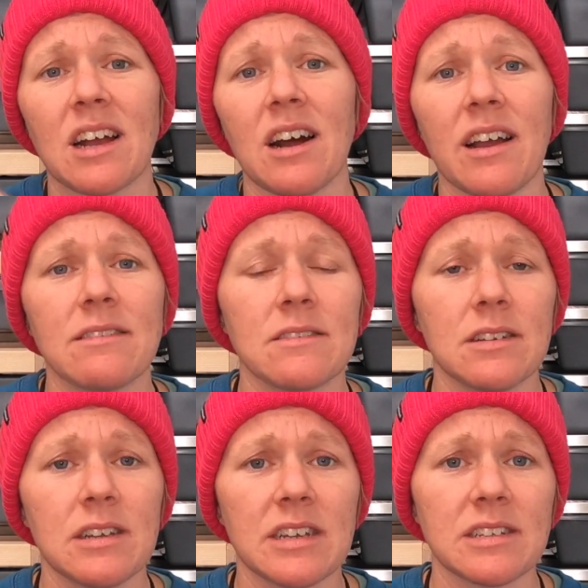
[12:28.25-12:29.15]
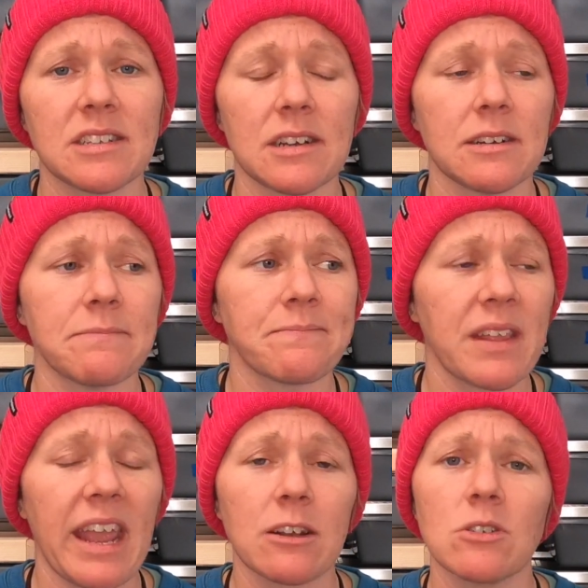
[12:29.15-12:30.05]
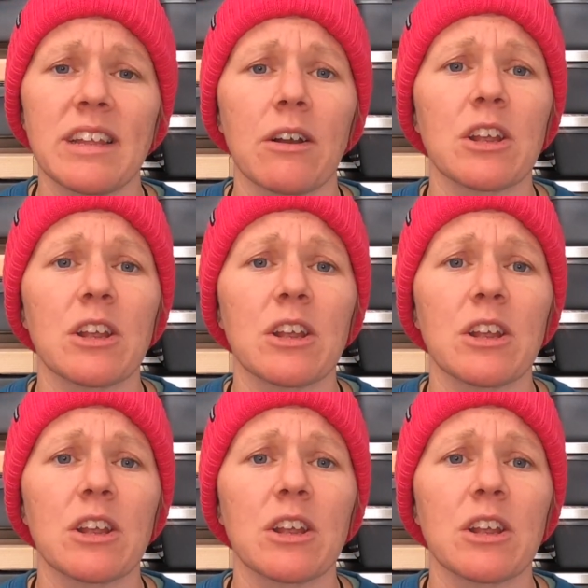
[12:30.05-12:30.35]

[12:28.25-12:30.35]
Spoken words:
handle down